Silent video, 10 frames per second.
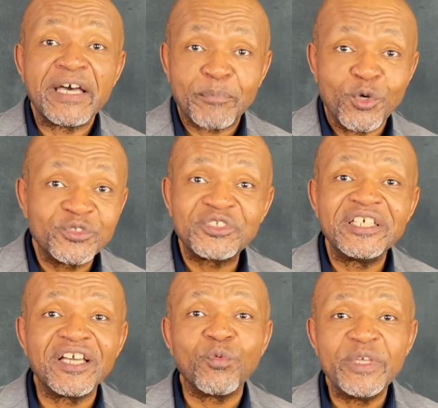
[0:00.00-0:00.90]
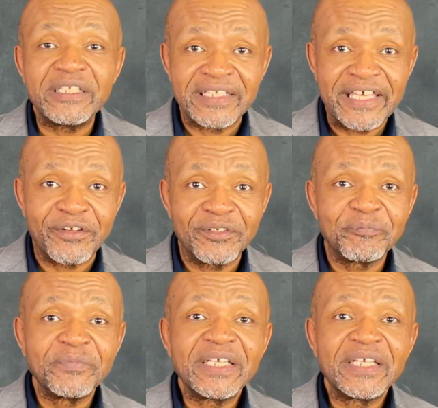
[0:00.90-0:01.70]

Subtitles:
posting a week later,